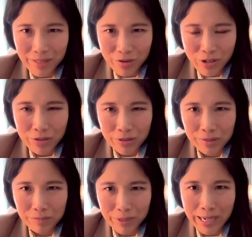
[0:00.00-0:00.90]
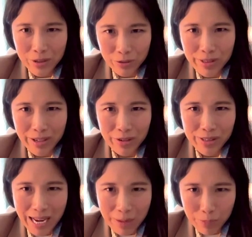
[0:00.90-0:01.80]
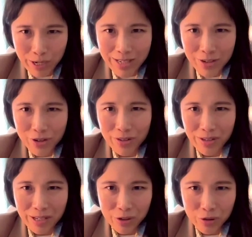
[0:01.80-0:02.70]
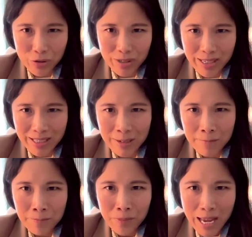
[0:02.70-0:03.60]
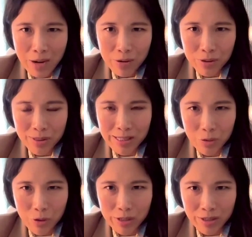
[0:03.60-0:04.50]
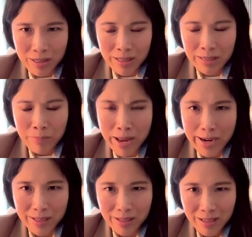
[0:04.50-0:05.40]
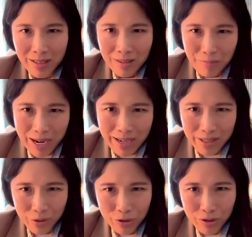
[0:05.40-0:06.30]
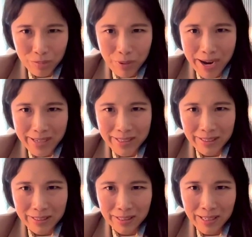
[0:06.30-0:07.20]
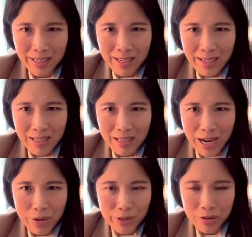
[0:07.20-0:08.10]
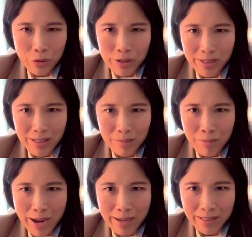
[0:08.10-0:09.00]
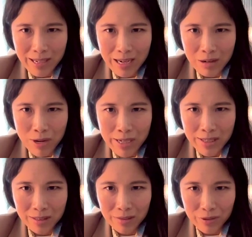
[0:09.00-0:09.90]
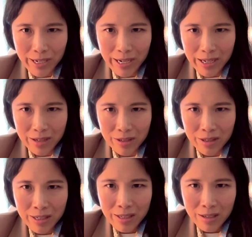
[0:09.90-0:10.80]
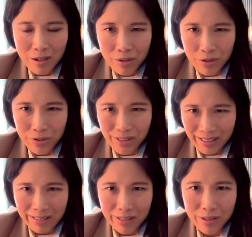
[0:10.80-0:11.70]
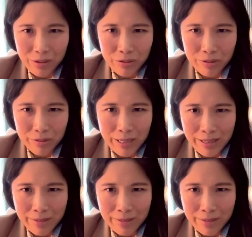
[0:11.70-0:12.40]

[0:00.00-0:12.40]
in general. But I agree, there is apprehension, there's uncertainty. How is this going to impact my surgical practice? How is this going to impact how I deliver care? All those things. So